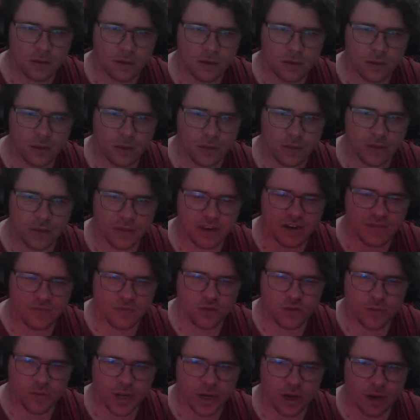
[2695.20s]
Still doesn't have
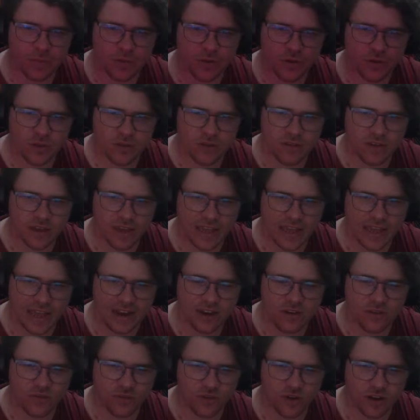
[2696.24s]
too many options.
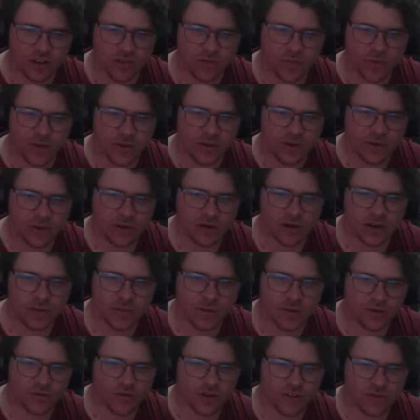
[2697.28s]
Again, Crisp. Got him
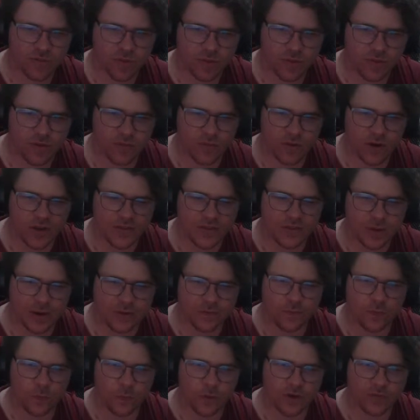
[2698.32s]
and Crisp have combined for
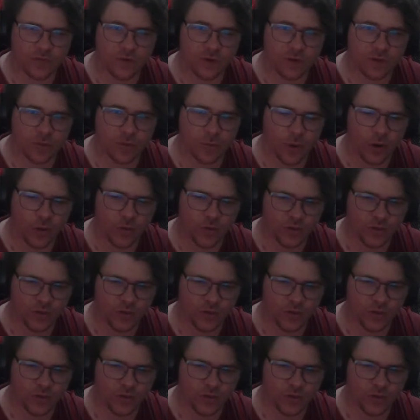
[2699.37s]
about 4 different disposals